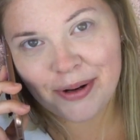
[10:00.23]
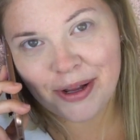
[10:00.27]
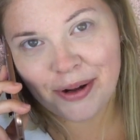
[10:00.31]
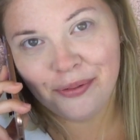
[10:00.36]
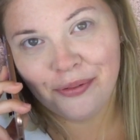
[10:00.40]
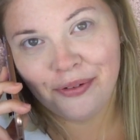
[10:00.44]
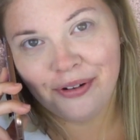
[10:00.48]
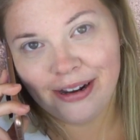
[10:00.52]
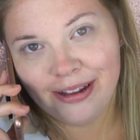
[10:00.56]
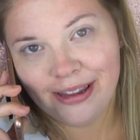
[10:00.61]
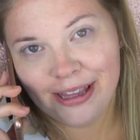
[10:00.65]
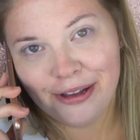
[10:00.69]

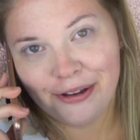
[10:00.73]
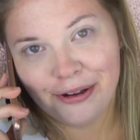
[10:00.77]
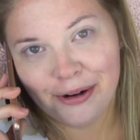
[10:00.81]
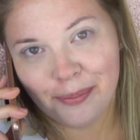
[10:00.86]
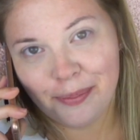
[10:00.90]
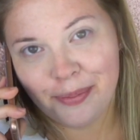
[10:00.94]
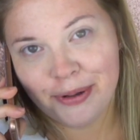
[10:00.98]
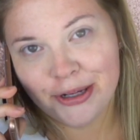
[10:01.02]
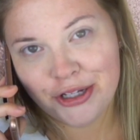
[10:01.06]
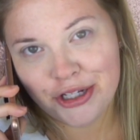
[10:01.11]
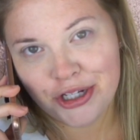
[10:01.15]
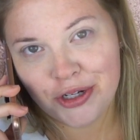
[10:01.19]
not really gonna
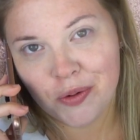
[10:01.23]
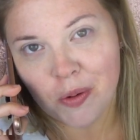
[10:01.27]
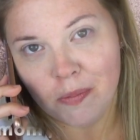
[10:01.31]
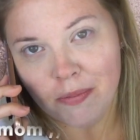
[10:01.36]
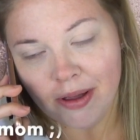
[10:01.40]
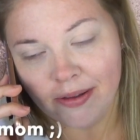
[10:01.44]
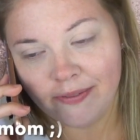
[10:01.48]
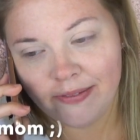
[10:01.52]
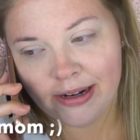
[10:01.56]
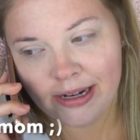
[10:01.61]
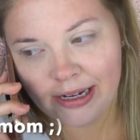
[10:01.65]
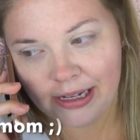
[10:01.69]
put you on
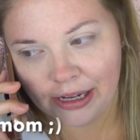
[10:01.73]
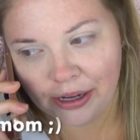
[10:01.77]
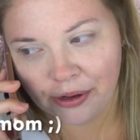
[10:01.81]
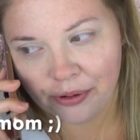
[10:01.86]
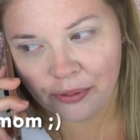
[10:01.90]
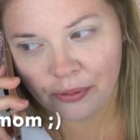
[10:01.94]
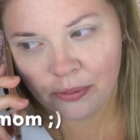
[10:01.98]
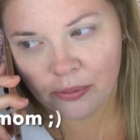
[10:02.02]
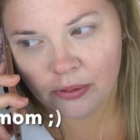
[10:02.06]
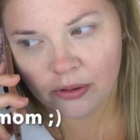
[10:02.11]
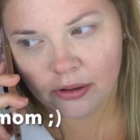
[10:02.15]
my video.